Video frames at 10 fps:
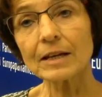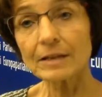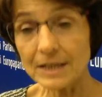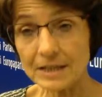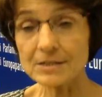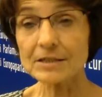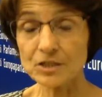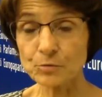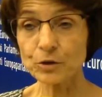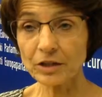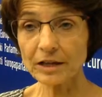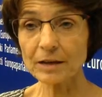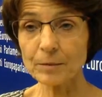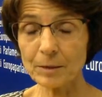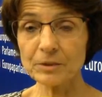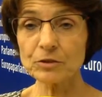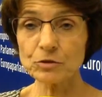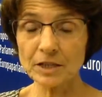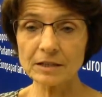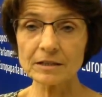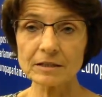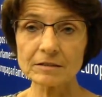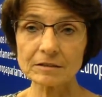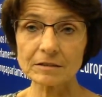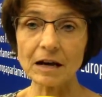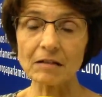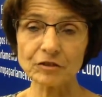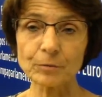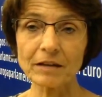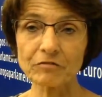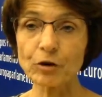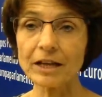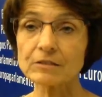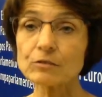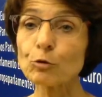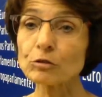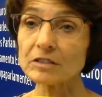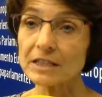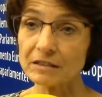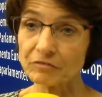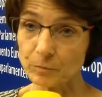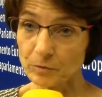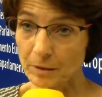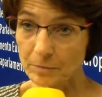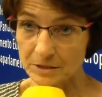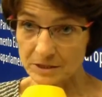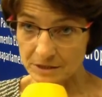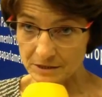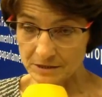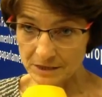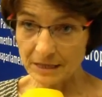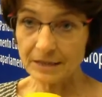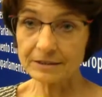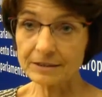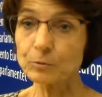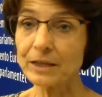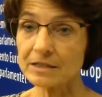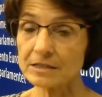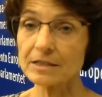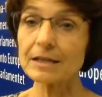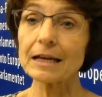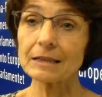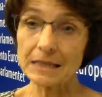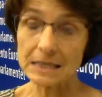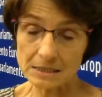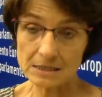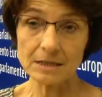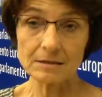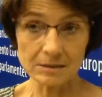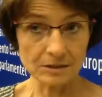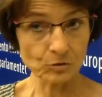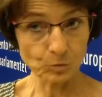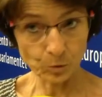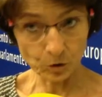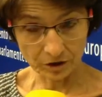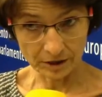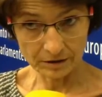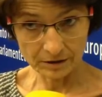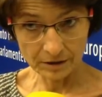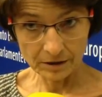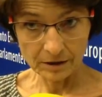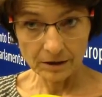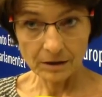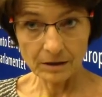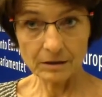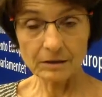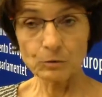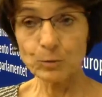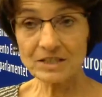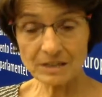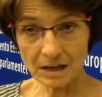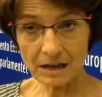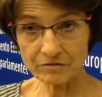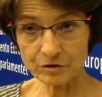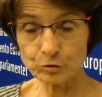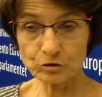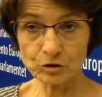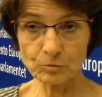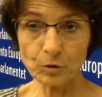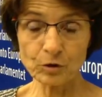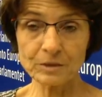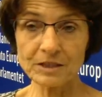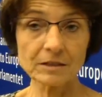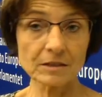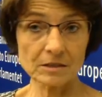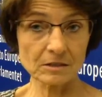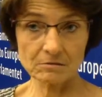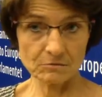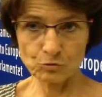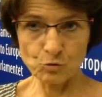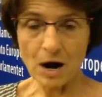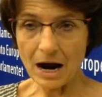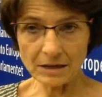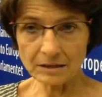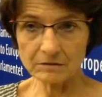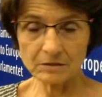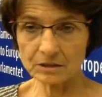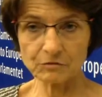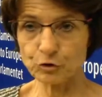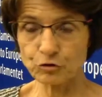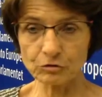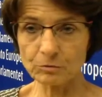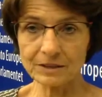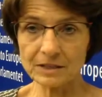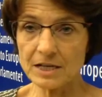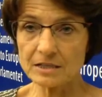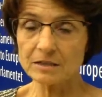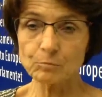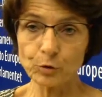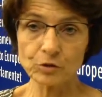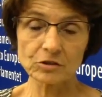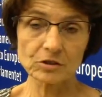Yes, it is working. I'm happy today that after we have collected all the data from the member states, that we can say it is indeed working. We still have a youth unemployment that is too high, that's for sure. With 18.6%,